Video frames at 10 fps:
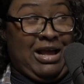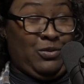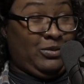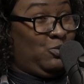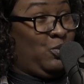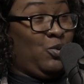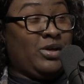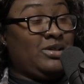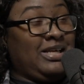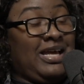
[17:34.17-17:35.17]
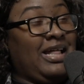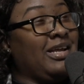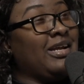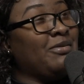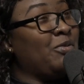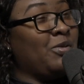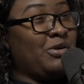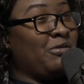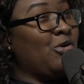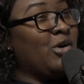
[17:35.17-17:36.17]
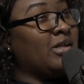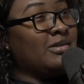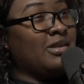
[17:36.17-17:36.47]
I, we weren't together. We were divorced.